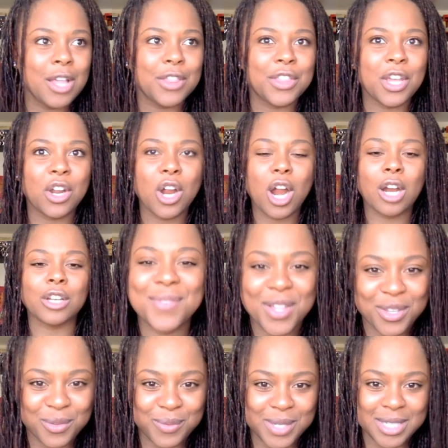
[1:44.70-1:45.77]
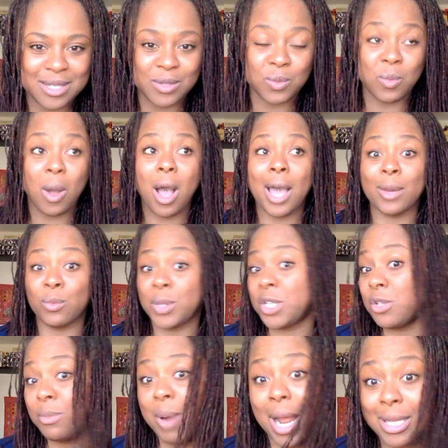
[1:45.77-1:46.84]
there are other reasons why we
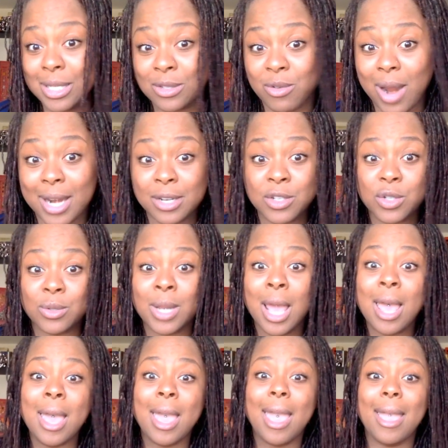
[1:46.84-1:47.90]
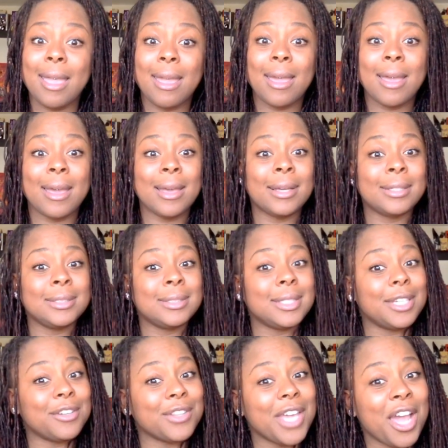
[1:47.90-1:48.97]
should practice gratitude, and
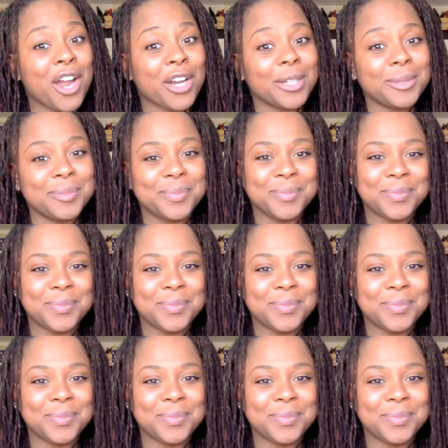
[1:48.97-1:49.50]
here they are.